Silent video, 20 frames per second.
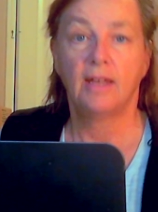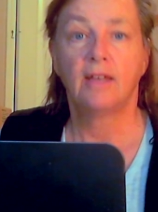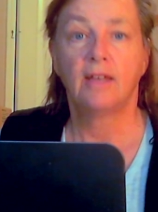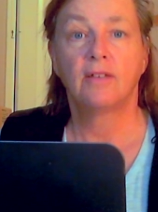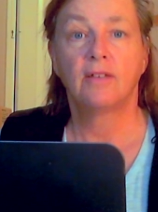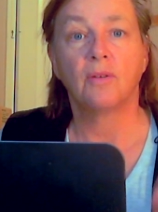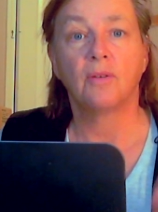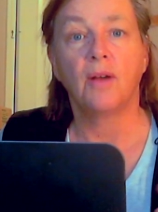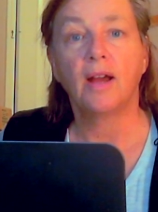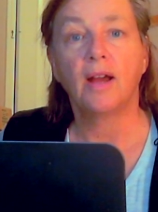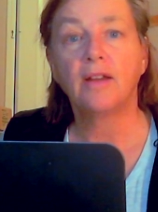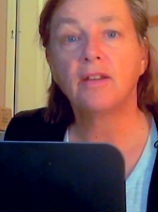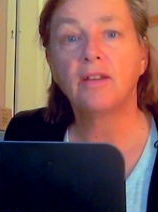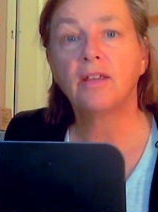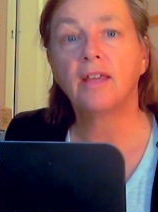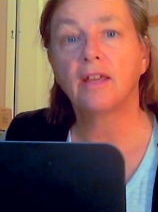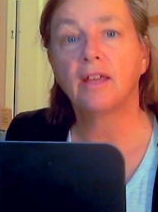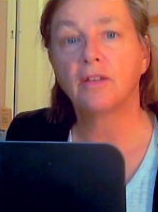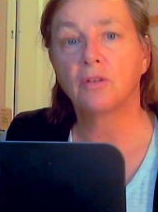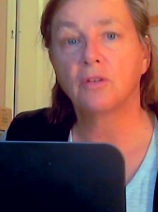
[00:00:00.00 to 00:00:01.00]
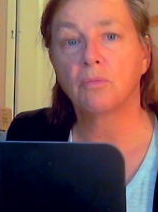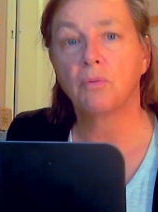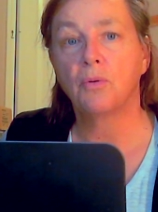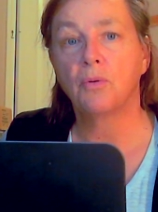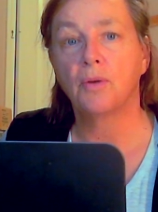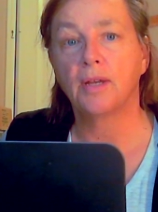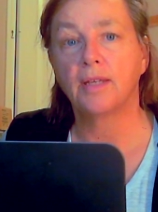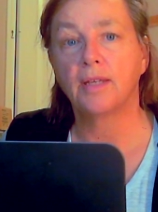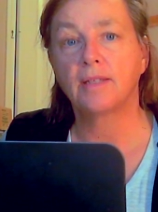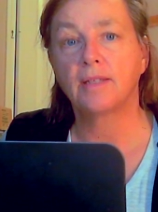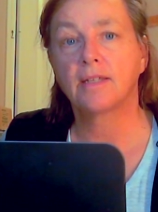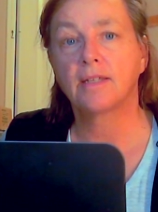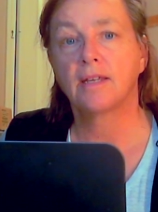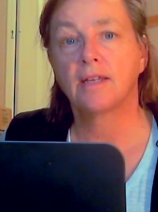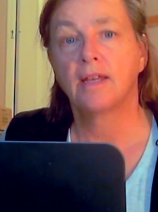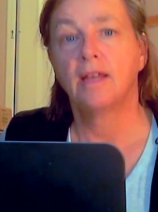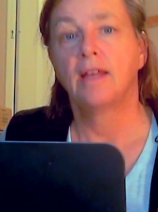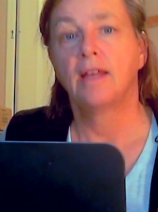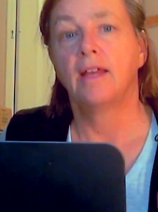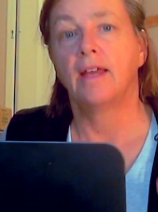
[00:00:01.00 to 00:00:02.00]
So how do you get your points
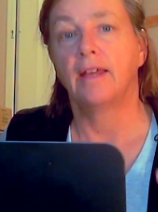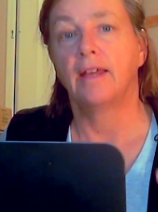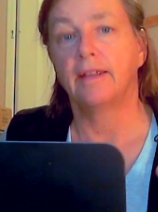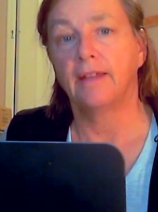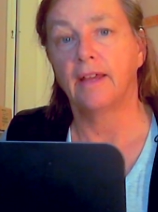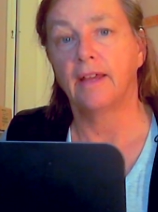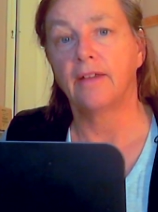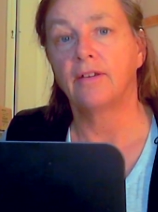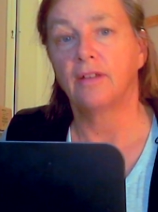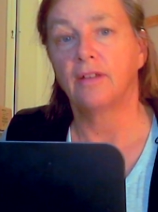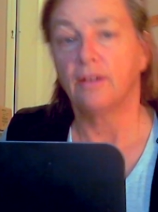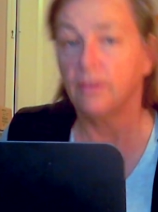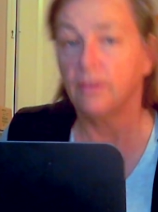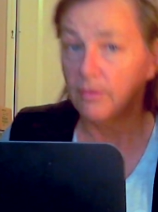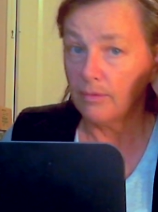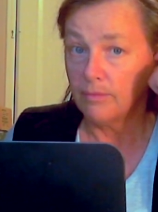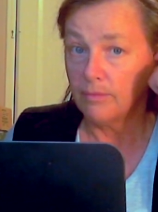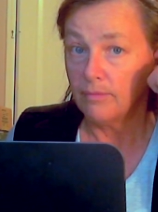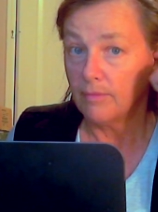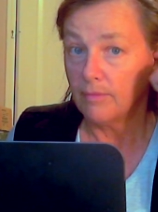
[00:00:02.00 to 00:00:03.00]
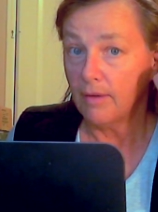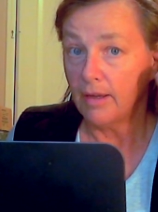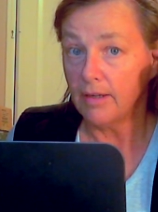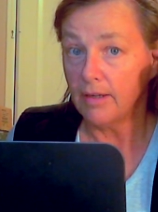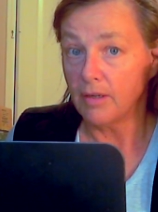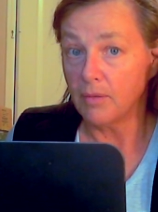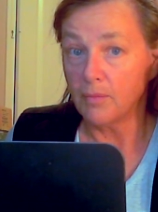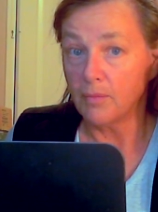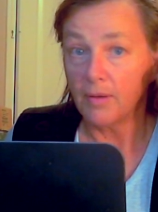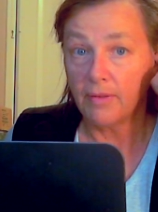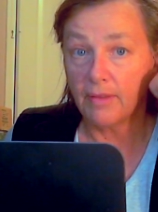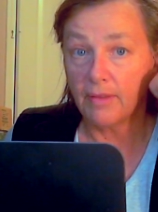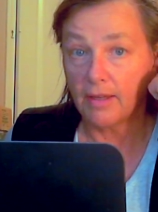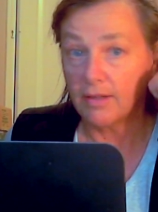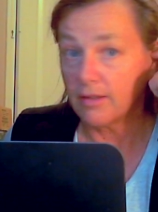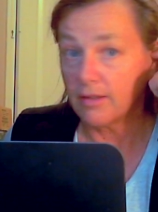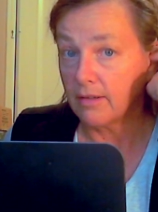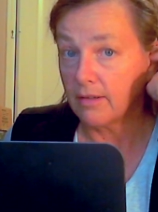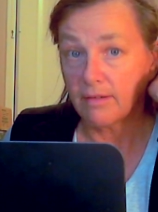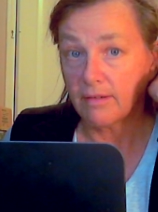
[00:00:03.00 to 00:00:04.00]
and how do you how do you win that
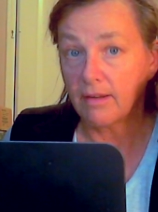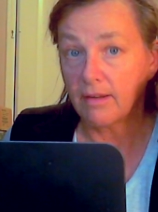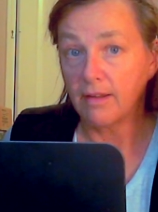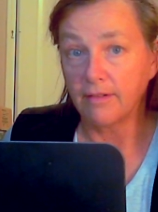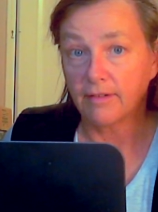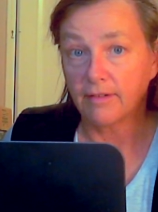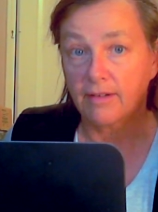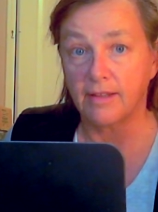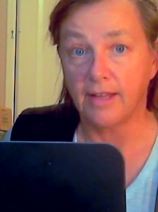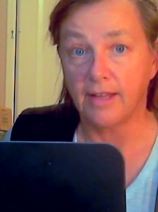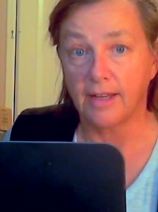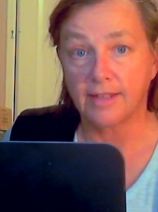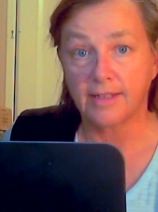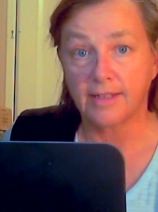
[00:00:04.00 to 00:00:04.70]
hunter class